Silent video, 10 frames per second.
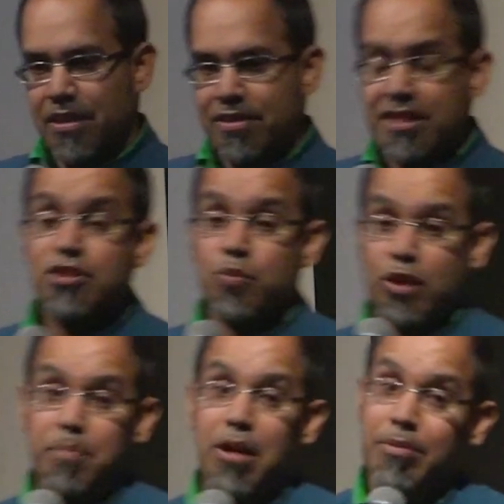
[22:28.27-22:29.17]
This is
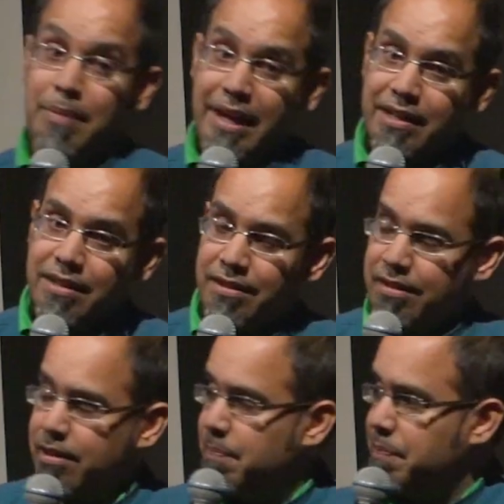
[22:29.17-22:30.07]
really problematic.
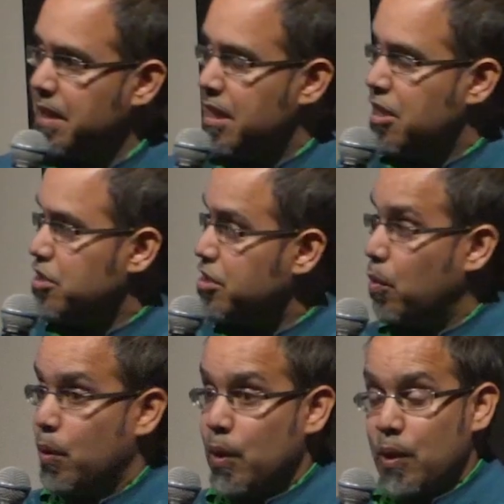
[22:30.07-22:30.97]
Um,
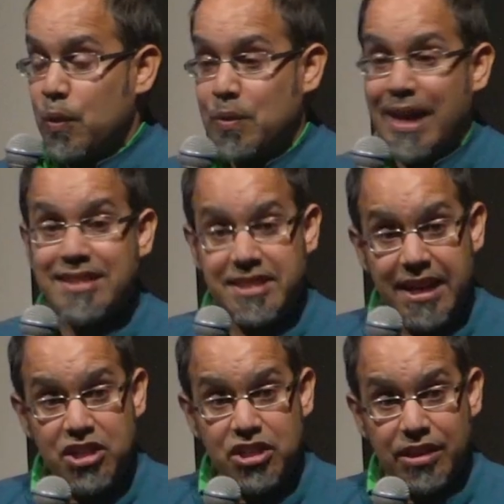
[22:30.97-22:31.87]
so that's a
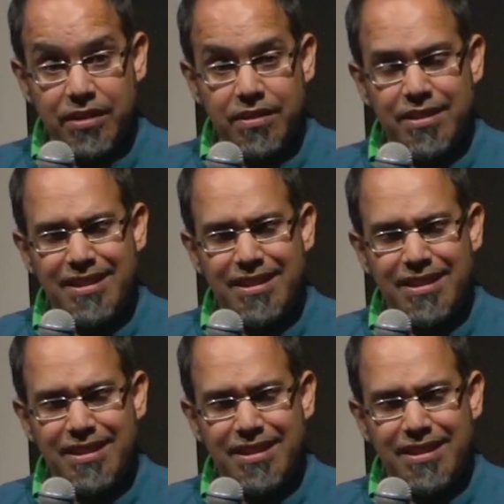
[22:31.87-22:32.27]
tension.